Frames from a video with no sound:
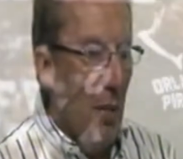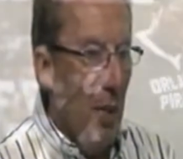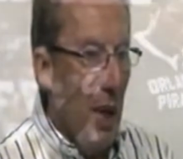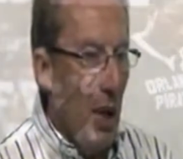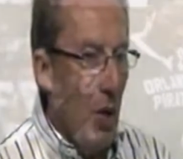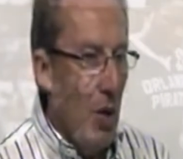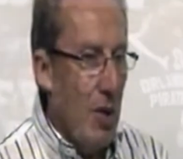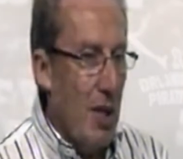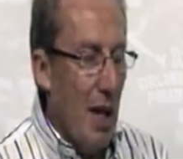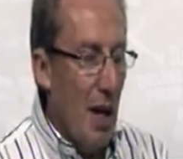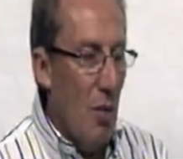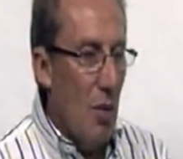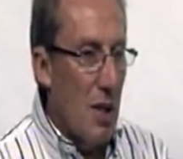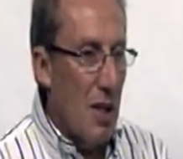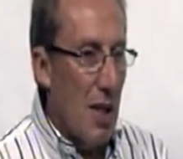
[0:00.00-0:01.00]
Because
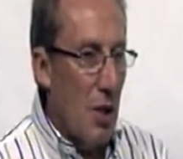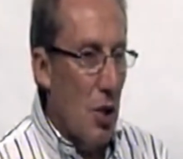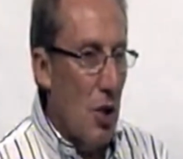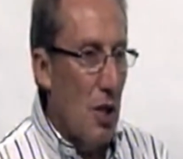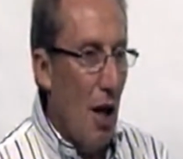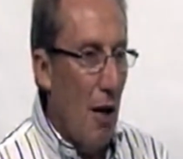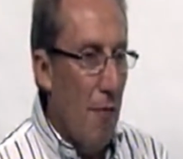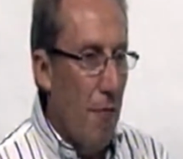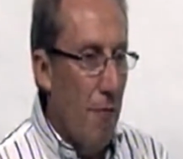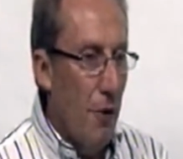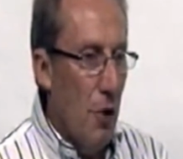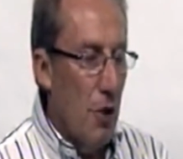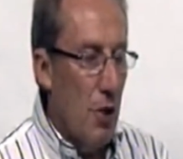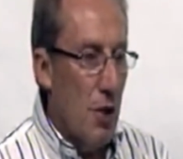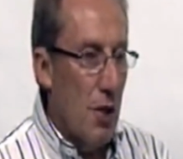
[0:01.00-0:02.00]
they were such a
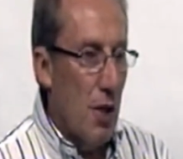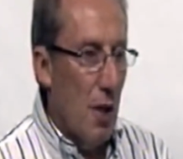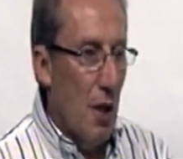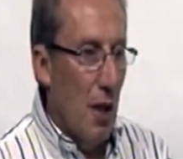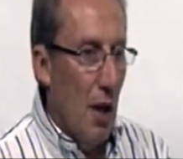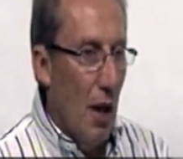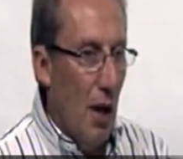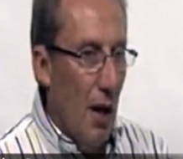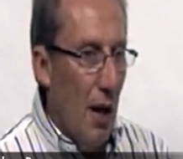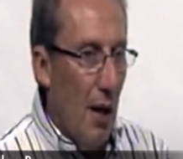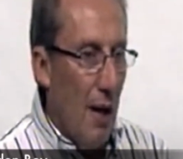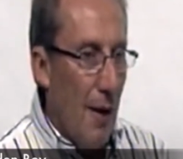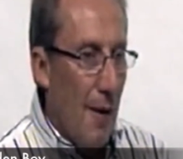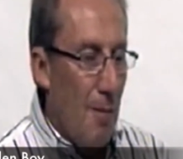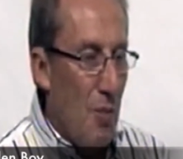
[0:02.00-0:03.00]
diverse
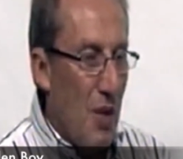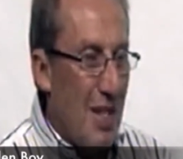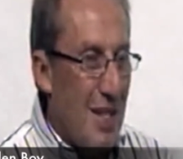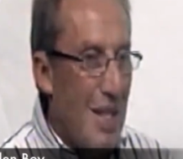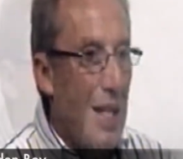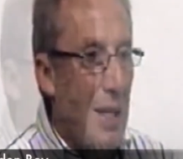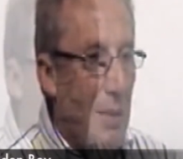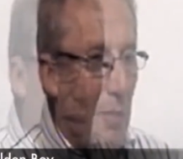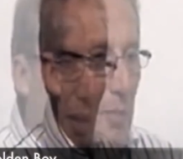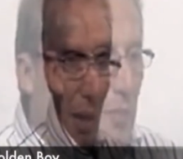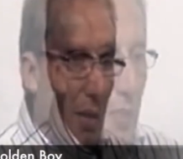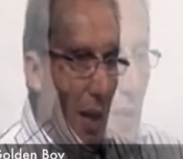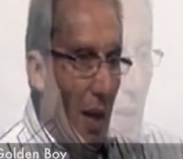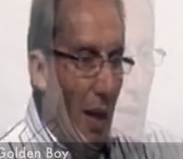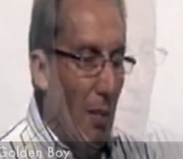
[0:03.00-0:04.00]
um, team,
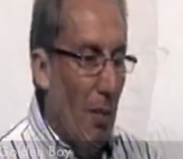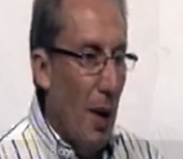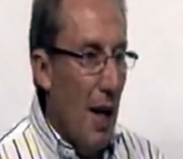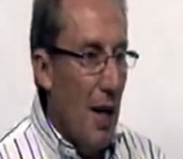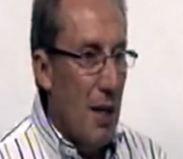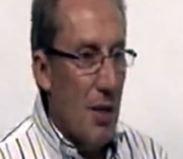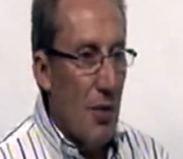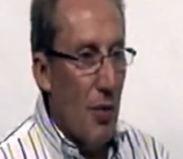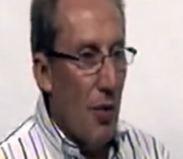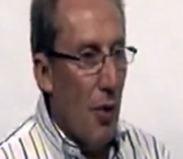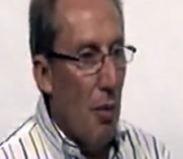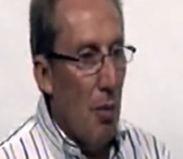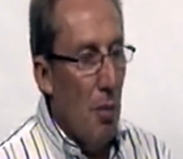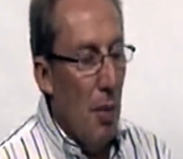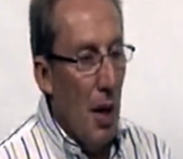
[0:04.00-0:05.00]
they had players
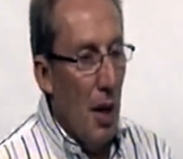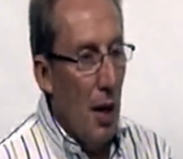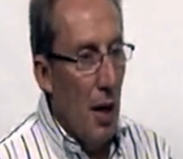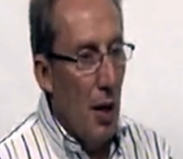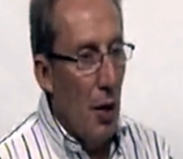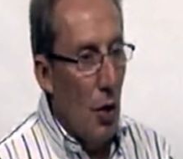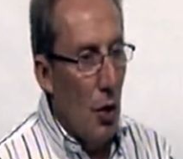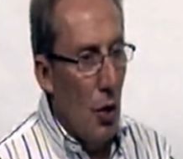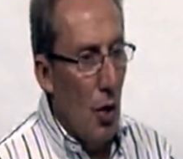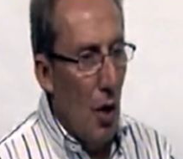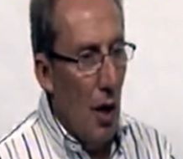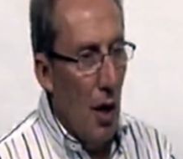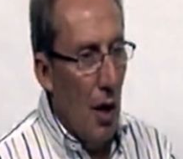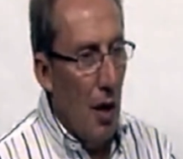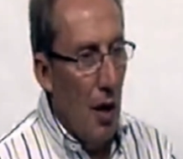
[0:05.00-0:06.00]
from uh,
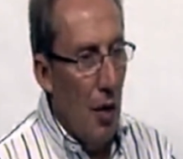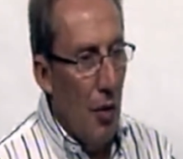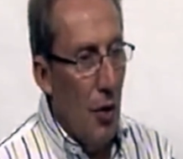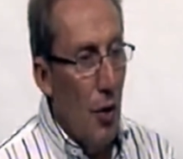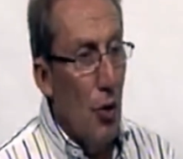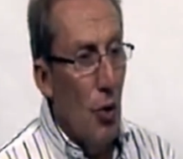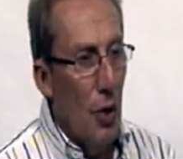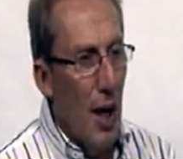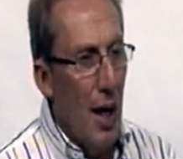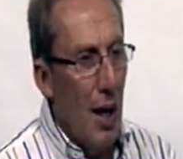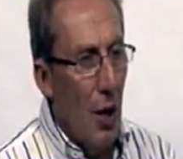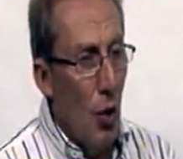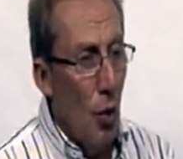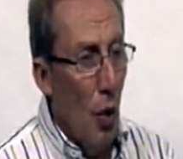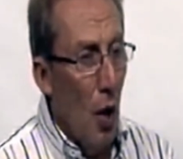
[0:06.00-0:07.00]
uh, the
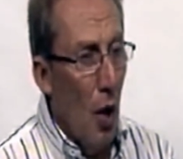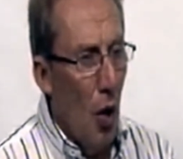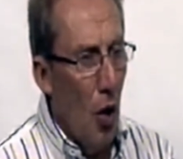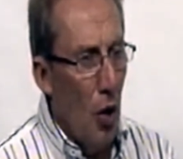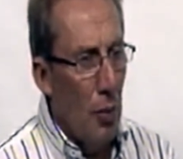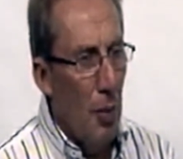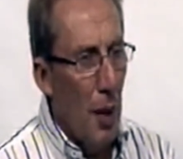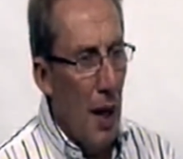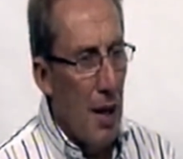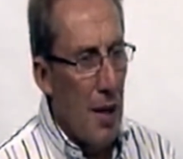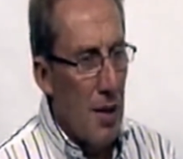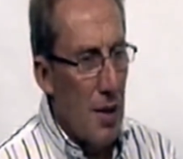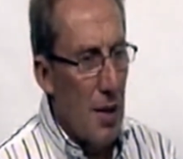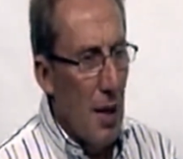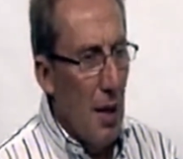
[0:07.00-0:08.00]
UK who were hard
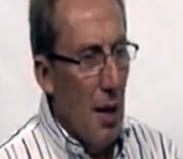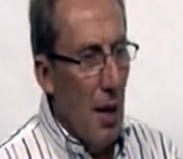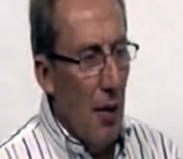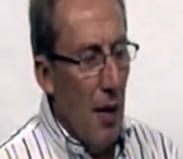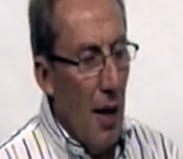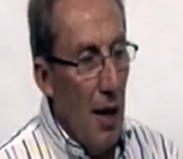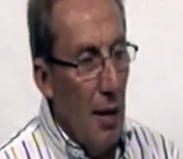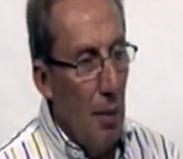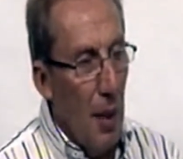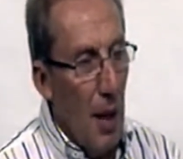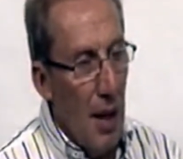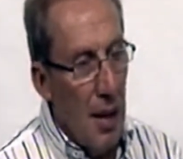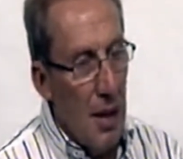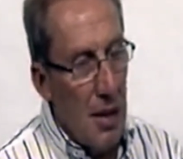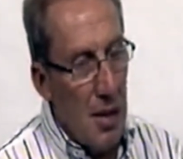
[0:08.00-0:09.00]
players, they had
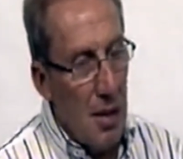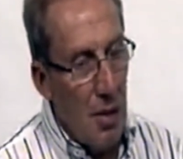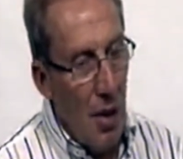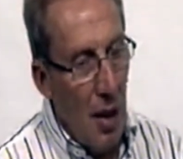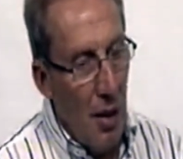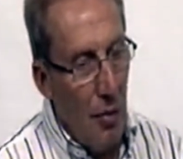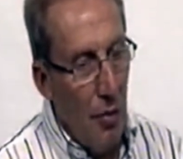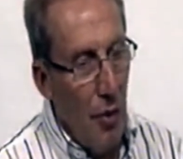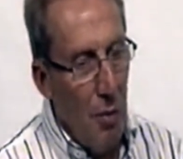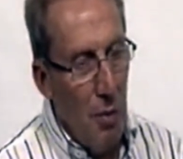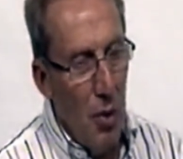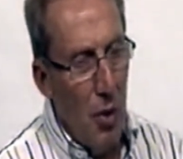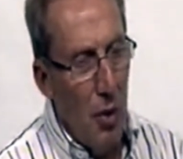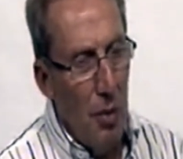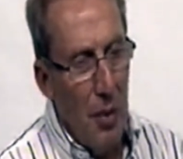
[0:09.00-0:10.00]
players uh,
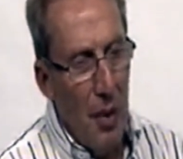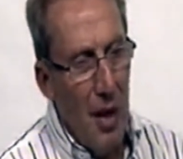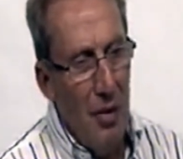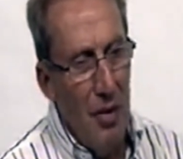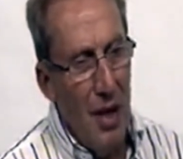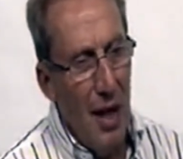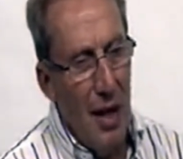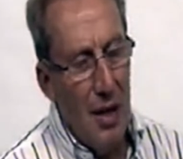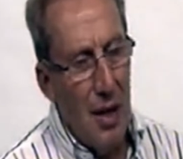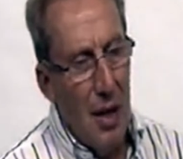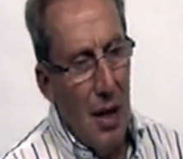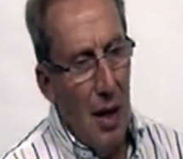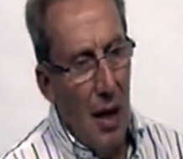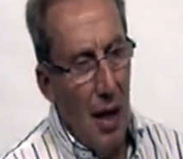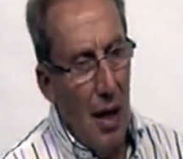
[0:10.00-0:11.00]
from Europe, they even had
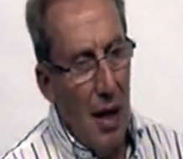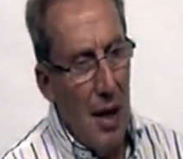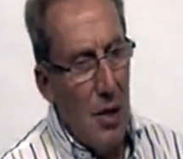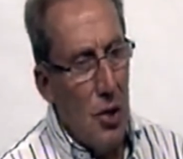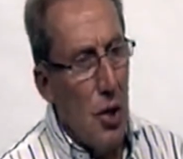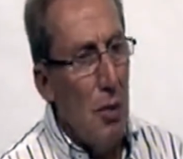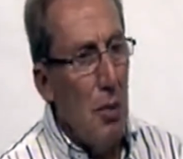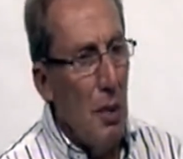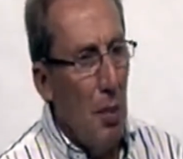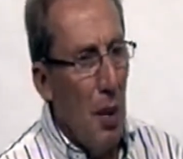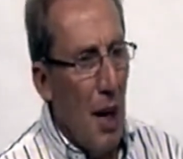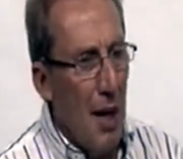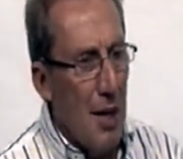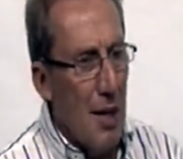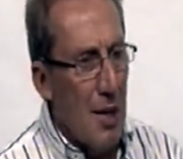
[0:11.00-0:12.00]
uh, German
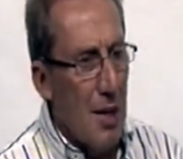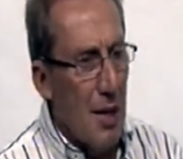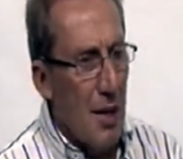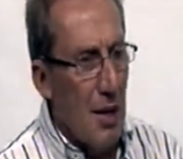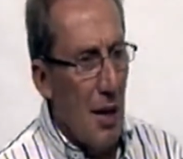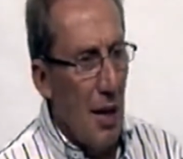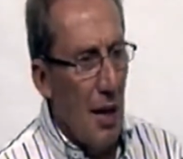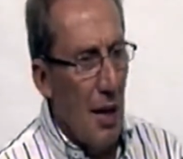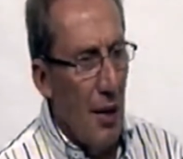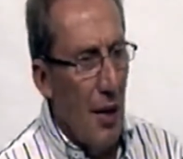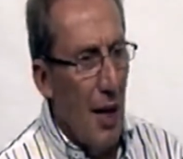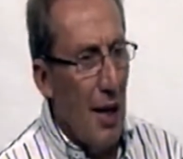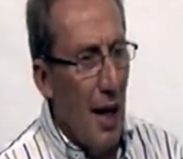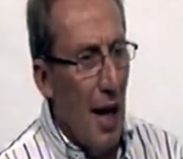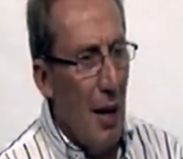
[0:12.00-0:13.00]
players uh,
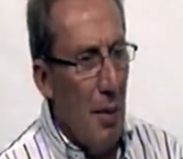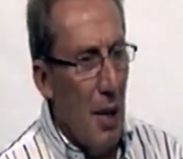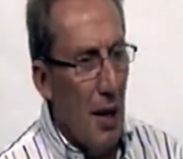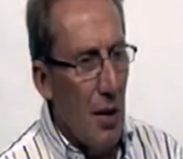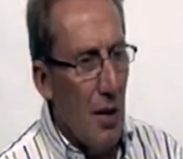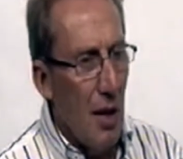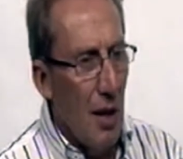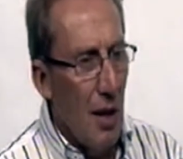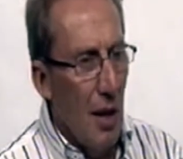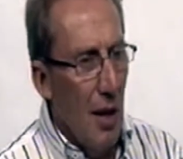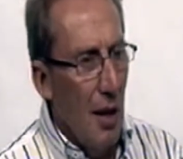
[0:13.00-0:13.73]
that came out here.